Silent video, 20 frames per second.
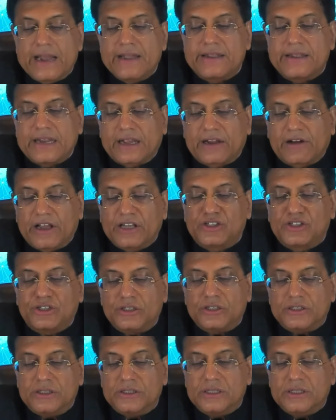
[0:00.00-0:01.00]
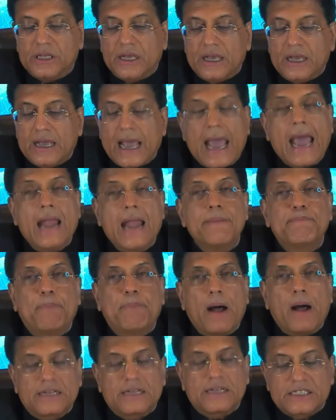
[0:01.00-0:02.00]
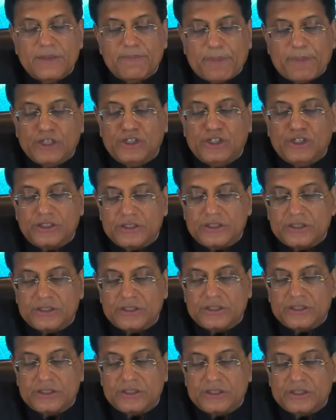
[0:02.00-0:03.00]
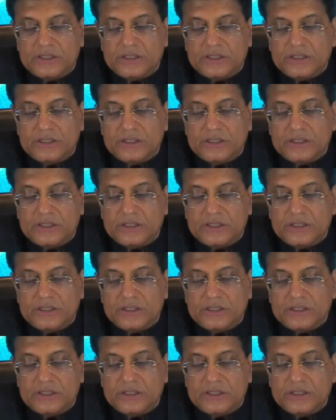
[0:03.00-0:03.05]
integration and participation